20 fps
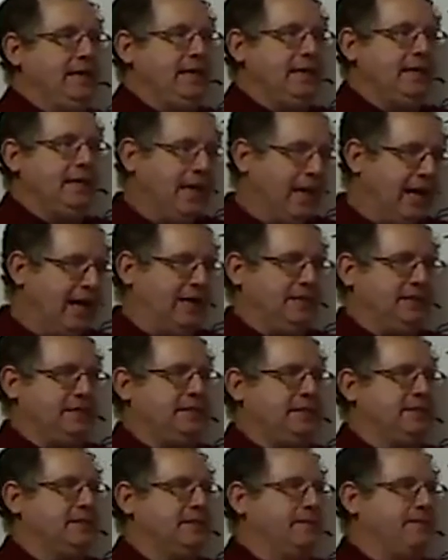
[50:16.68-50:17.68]

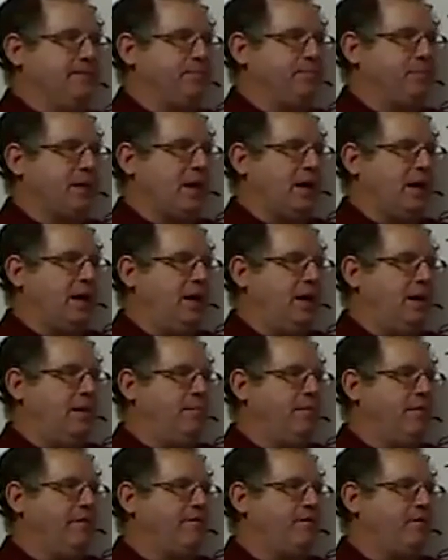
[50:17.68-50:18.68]
Yes.
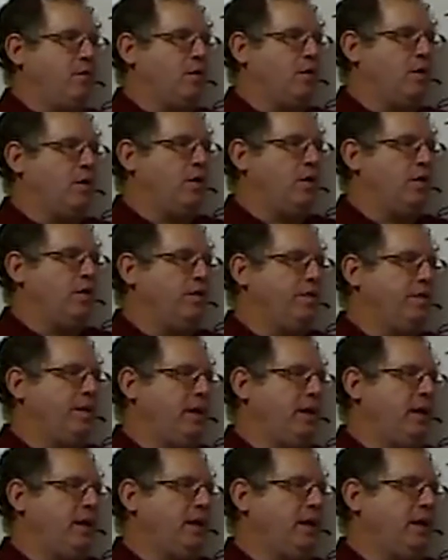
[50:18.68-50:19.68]
For
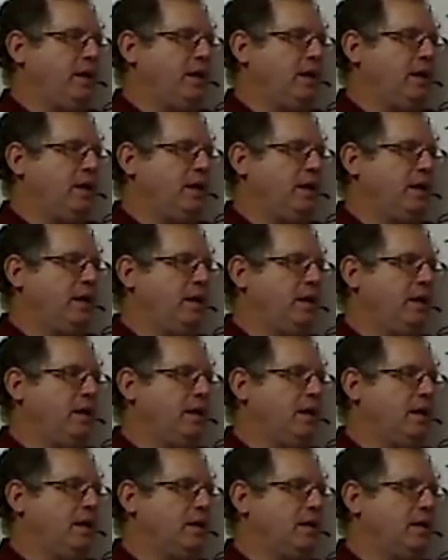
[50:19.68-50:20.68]
the
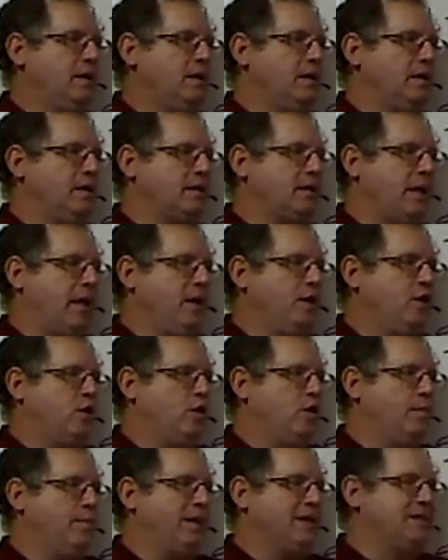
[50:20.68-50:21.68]

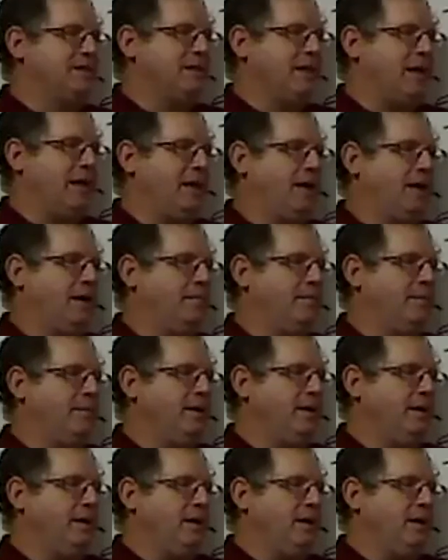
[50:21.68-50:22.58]
take-home exam,